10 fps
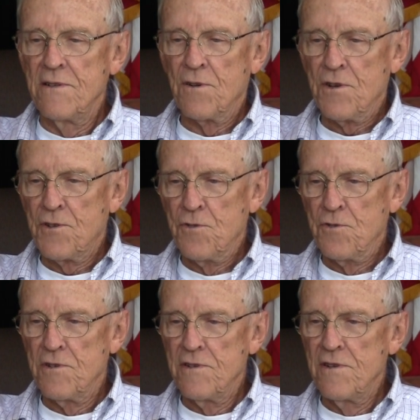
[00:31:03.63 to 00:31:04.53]
took a
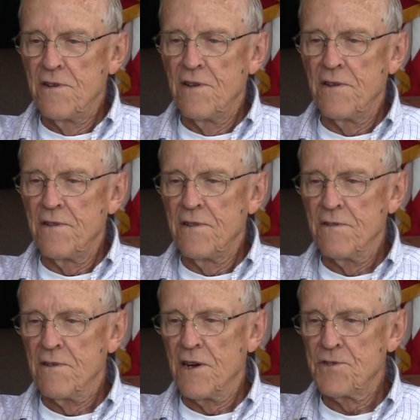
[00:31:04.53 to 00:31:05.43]
tour
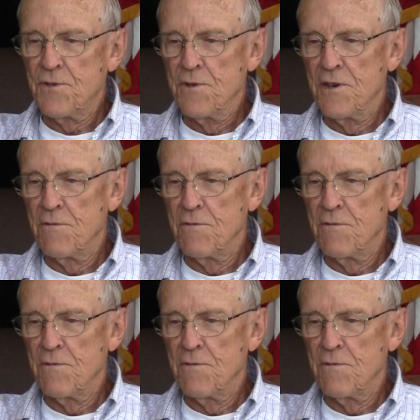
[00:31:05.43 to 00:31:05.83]
to Australia.